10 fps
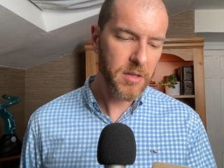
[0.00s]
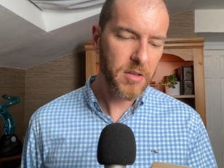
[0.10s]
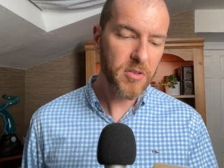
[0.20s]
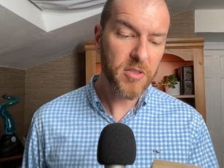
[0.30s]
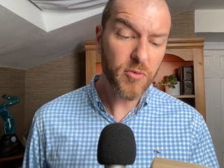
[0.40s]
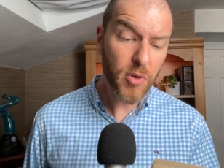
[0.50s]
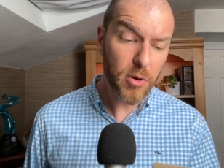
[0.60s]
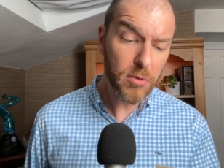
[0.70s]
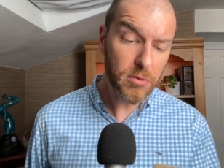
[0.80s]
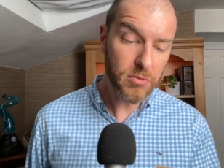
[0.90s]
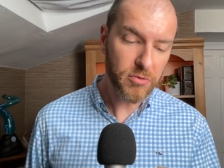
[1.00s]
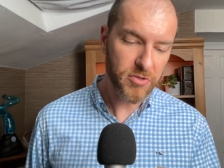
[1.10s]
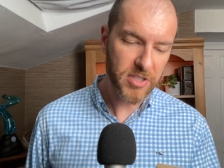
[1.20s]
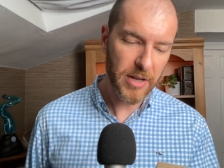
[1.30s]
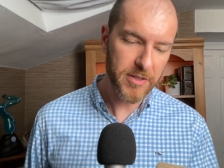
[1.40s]
The rules,
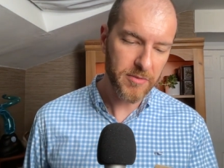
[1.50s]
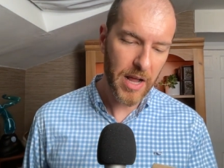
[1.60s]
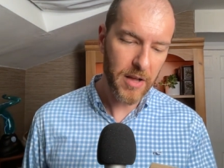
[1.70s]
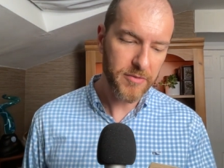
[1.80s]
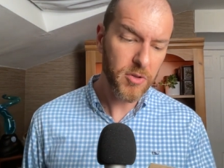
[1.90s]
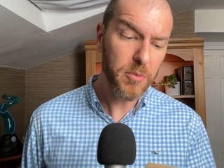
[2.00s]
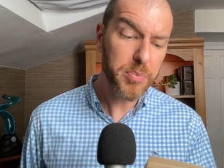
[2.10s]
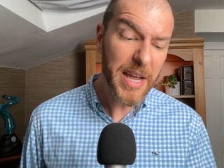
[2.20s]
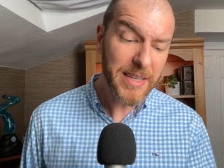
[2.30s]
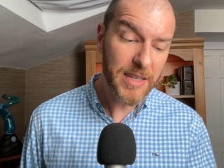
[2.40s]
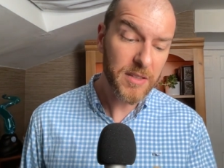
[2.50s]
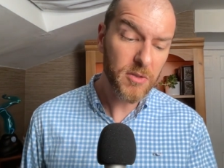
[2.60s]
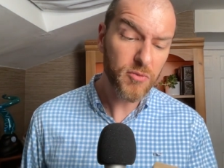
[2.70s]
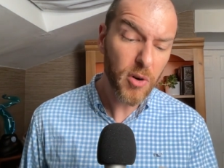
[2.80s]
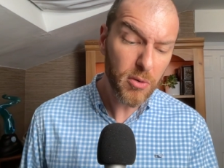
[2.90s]
shouted Ralph. You're breaking the
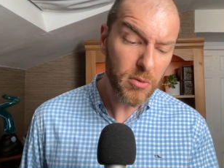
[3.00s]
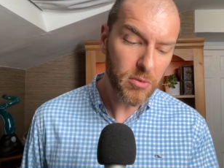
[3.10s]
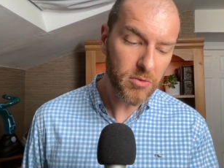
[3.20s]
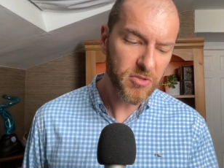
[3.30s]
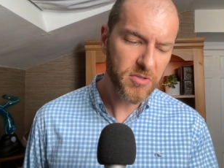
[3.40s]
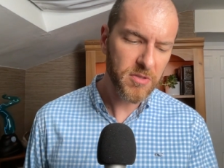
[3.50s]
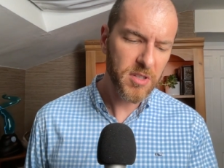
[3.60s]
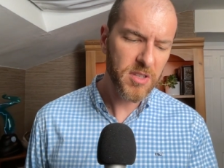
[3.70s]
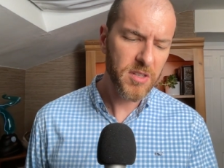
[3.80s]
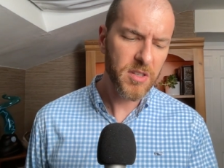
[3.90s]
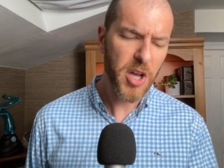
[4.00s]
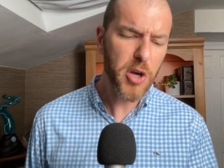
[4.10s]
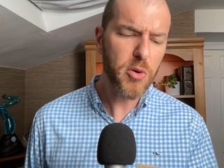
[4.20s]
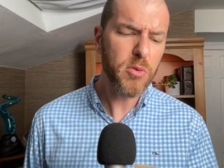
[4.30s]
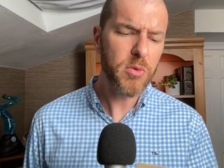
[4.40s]
rules.
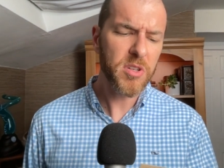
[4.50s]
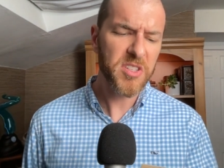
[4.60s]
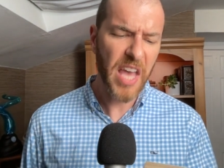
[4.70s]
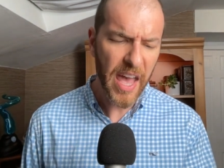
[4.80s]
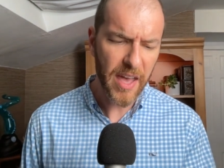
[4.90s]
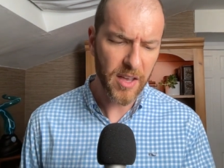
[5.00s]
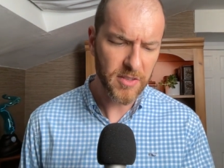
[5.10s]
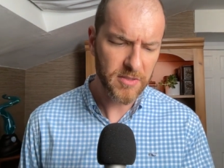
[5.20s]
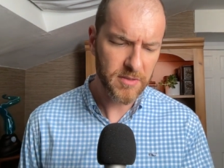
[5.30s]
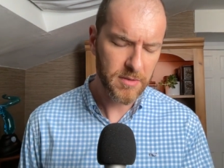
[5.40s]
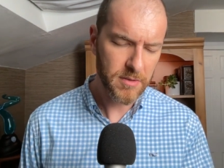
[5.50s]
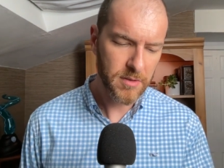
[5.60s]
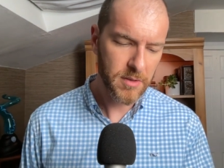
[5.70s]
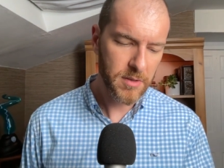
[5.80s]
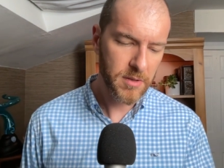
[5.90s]
Who cares?
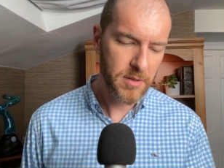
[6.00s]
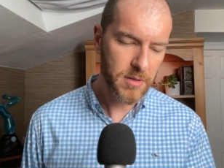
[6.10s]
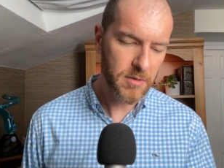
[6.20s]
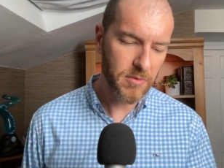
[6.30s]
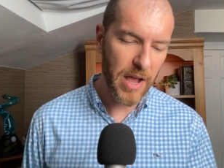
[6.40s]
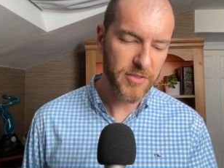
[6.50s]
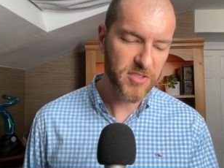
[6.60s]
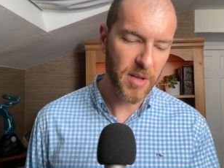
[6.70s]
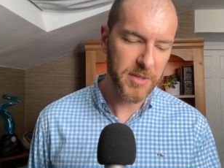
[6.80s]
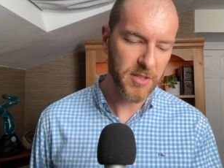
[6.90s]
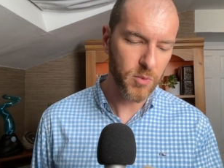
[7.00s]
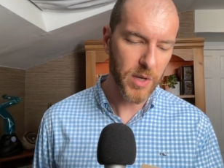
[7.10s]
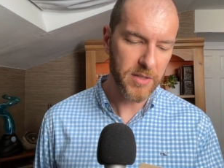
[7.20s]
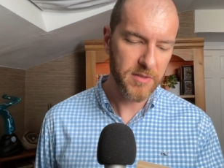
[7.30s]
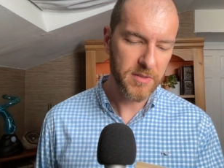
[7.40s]
Ralph summoned his
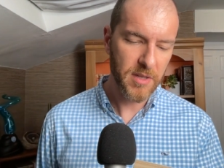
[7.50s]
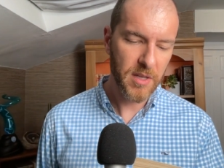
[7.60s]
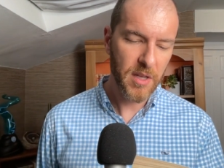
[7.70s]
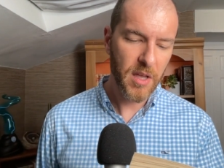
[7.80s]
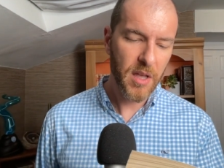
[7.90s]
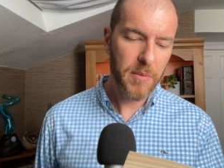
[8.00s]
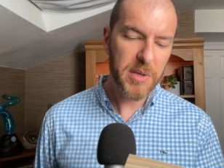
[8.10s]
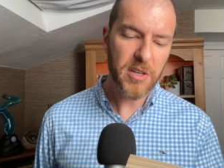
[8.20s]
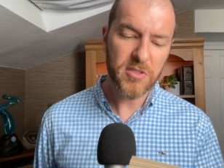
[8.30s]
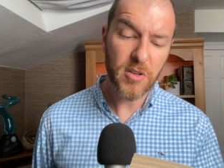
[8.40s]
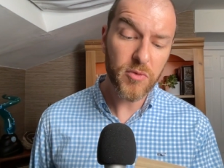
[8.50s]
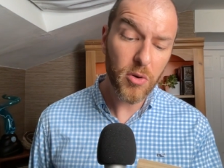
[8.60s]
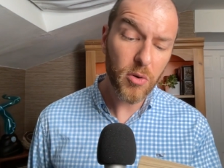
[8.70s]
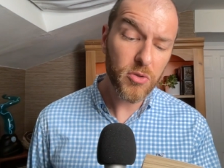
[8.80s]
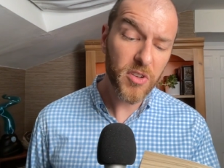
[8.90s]
wits. Because the
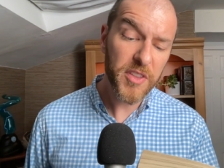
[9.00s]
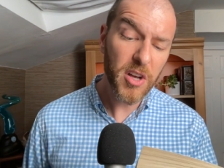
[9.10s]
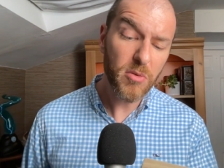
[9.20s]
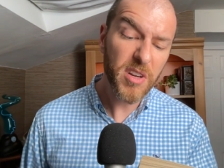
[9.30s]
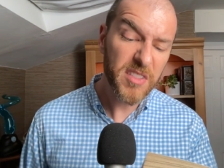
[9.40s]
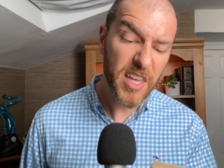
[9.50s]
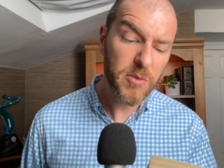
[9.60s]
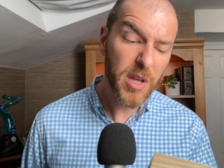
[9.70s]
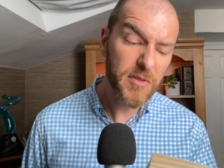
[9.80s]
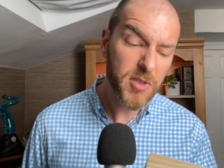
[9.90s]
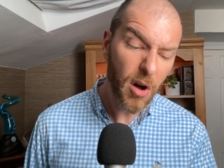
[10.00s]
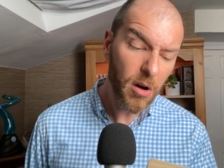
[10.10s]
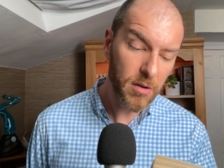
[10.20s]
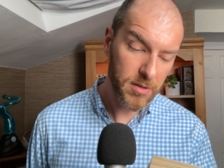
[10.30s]
rules are the only thing we've got.